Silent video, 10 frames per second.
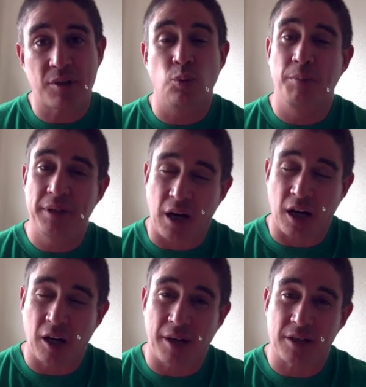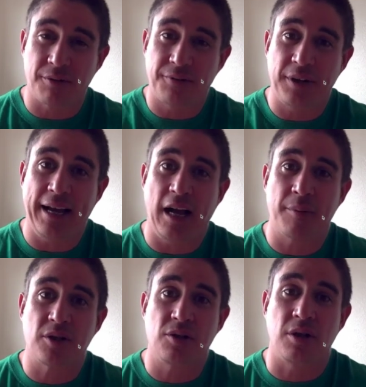We'll be talking about some free apps
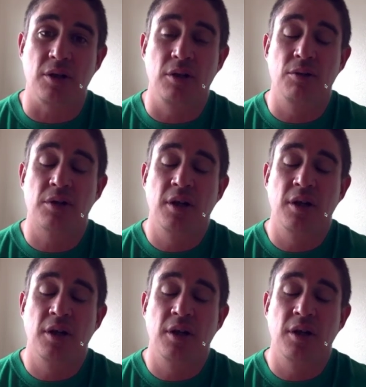that you can use